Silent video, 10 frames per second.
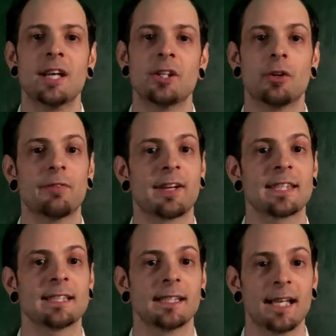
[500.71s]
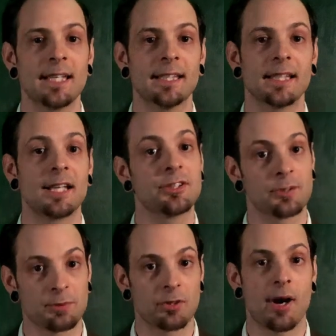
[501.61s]
don't forget to like and
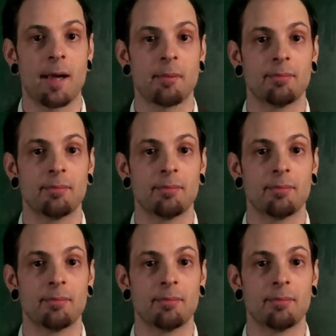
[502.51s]
subscribe.